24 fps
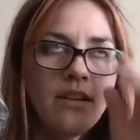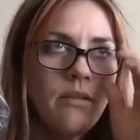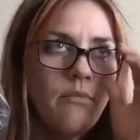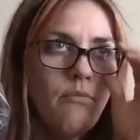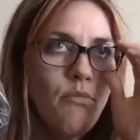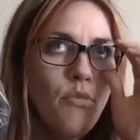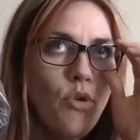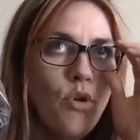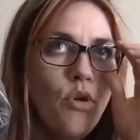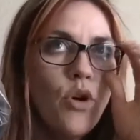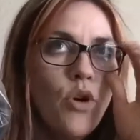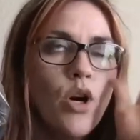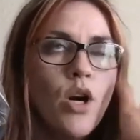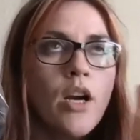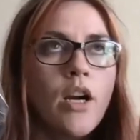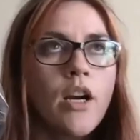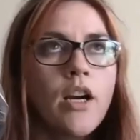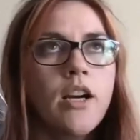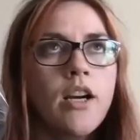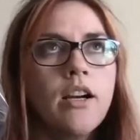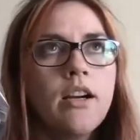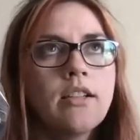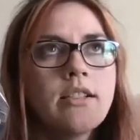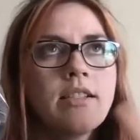
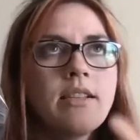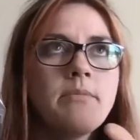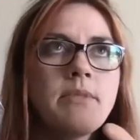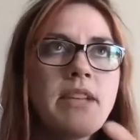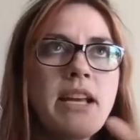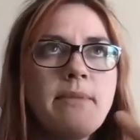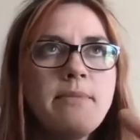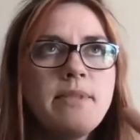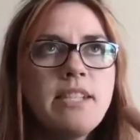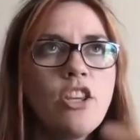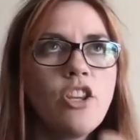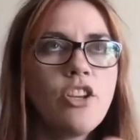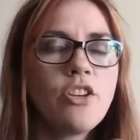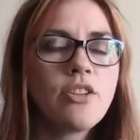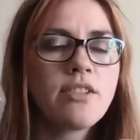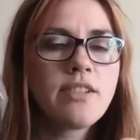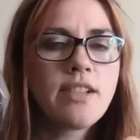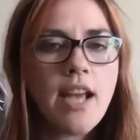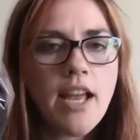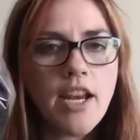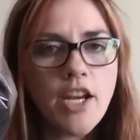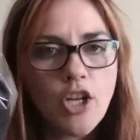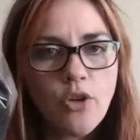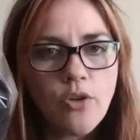more, sometimes it looks
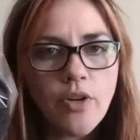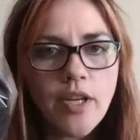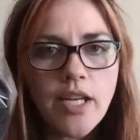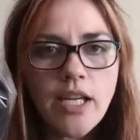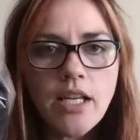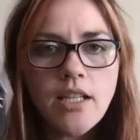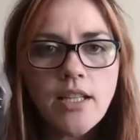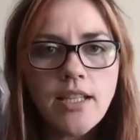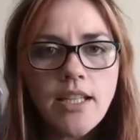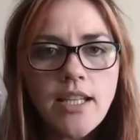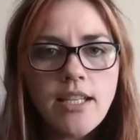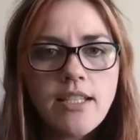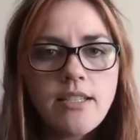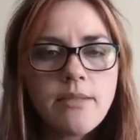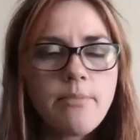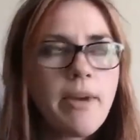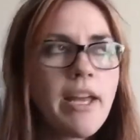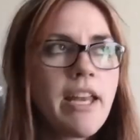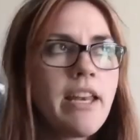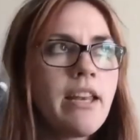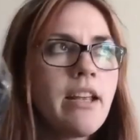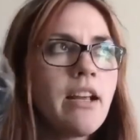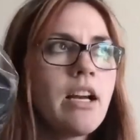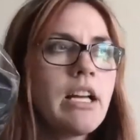kind of crinkly
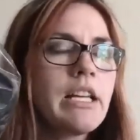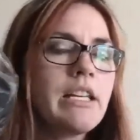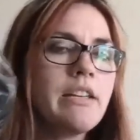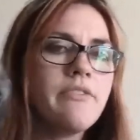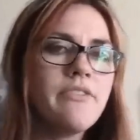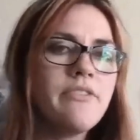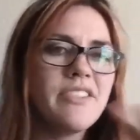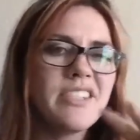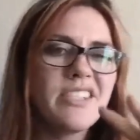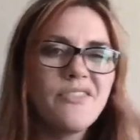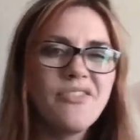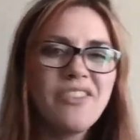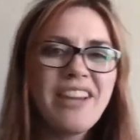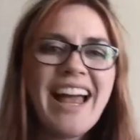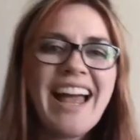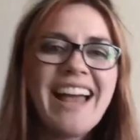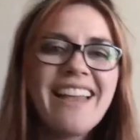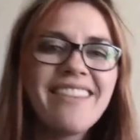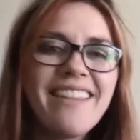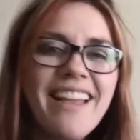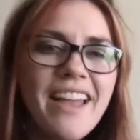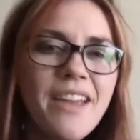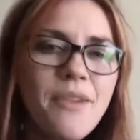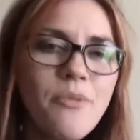depending on if it's
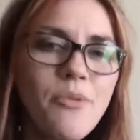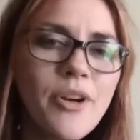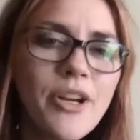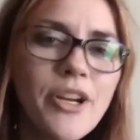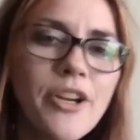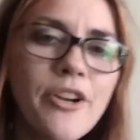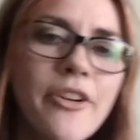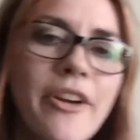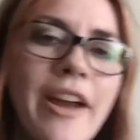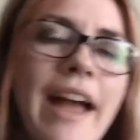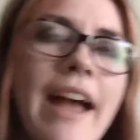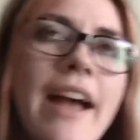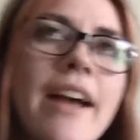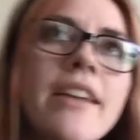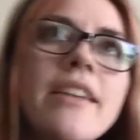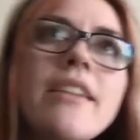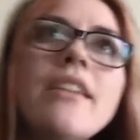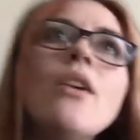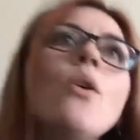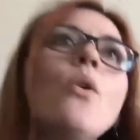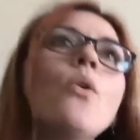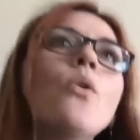flat light where you're at